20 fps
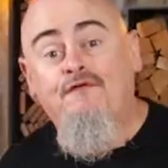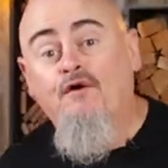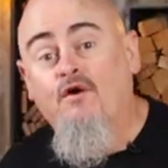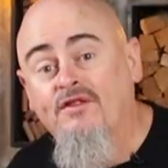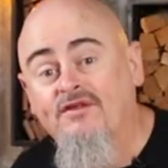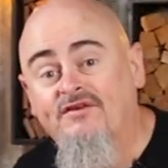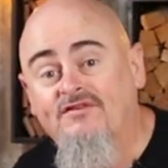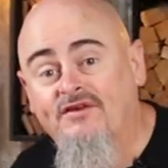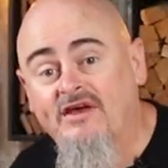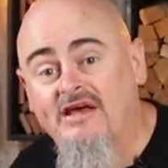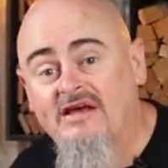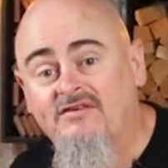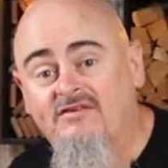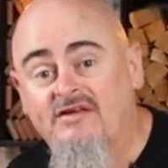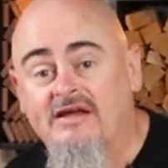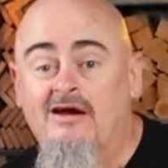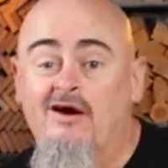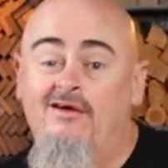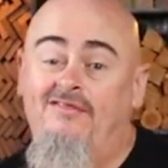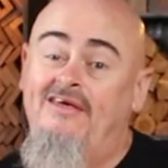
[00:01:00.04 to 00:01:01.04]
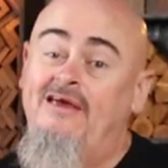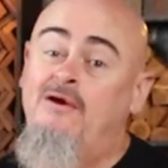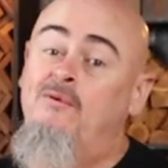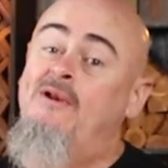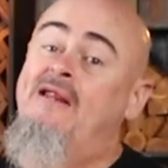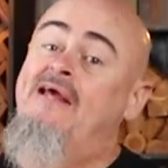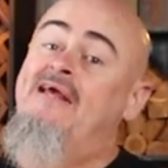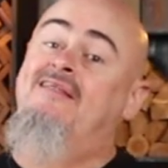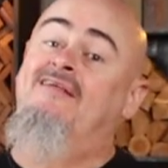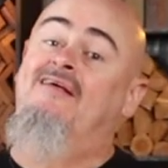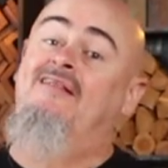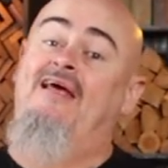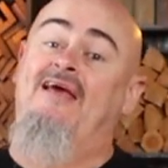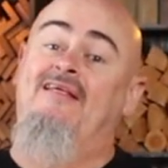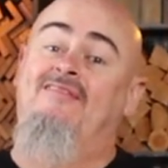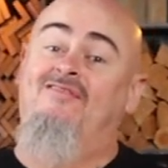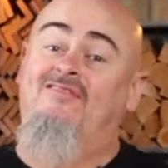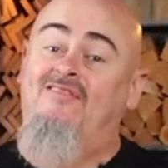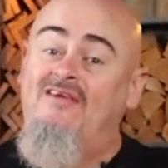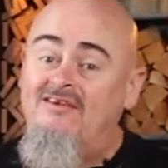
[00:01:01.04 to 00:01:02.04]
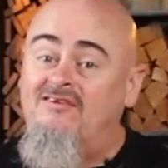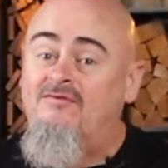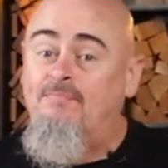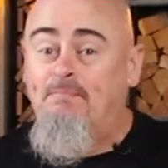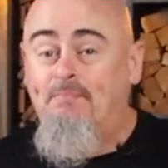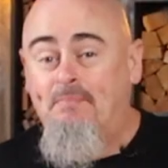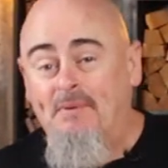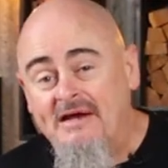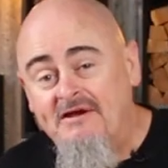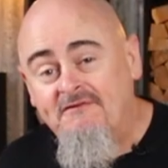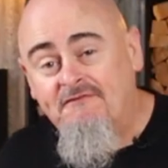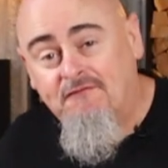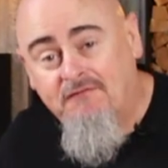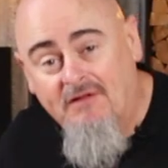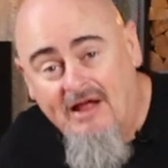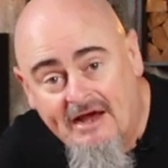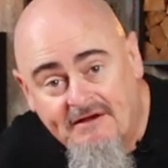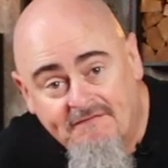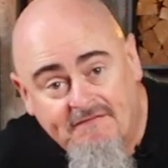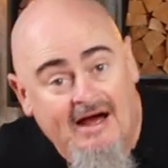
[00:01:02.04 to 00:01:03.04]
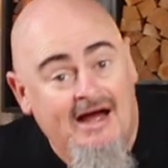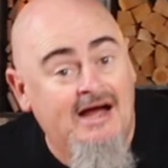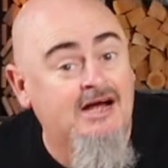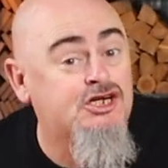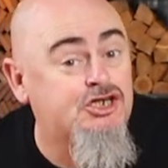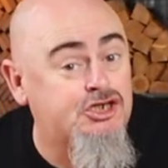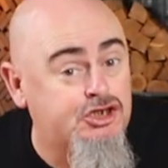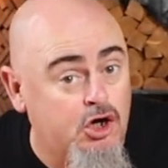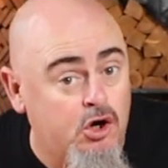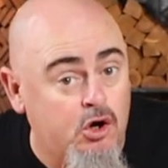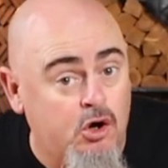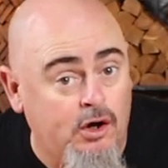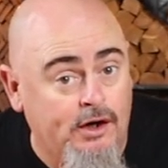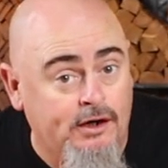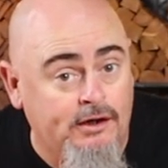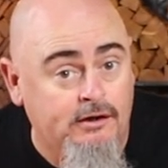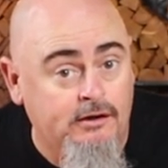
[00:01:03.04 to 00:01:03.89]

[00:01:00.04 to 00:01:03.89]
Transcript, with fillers: For the seasoning, I think we need to let this beef flavour shine.